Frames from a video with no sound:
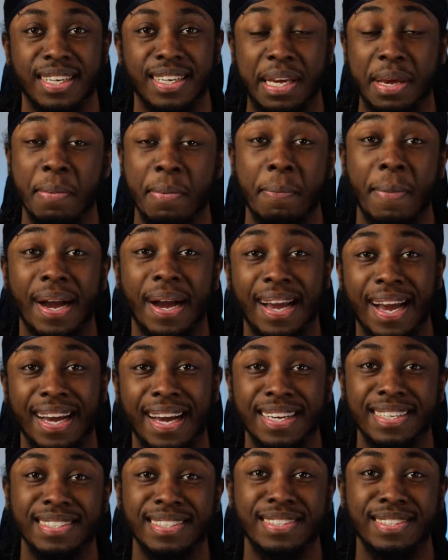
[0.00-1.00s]
in my
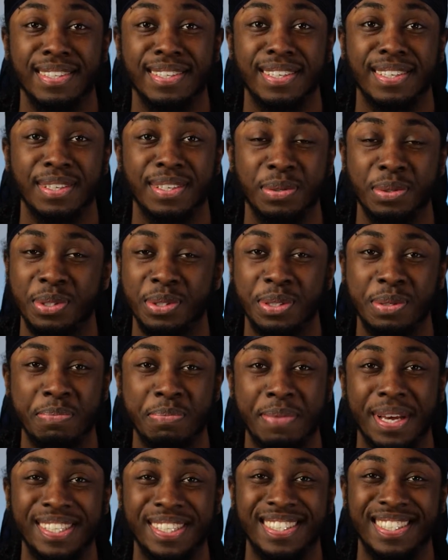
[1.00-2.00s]
eyes, it was just
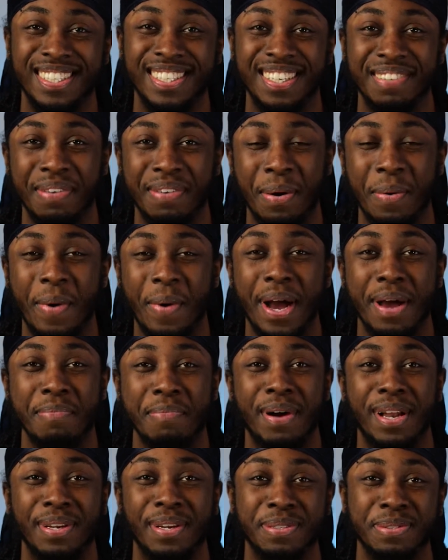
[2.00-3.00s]
messy. My white
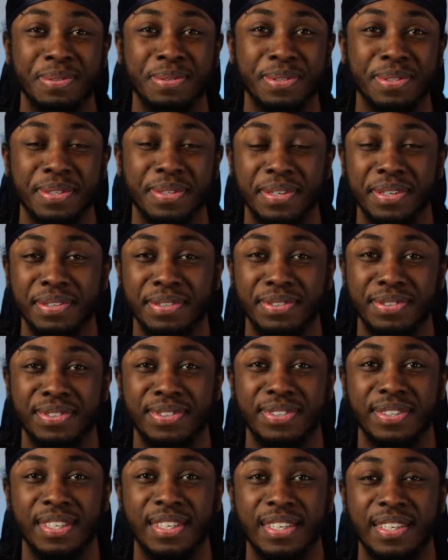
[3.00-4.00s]
balance was off.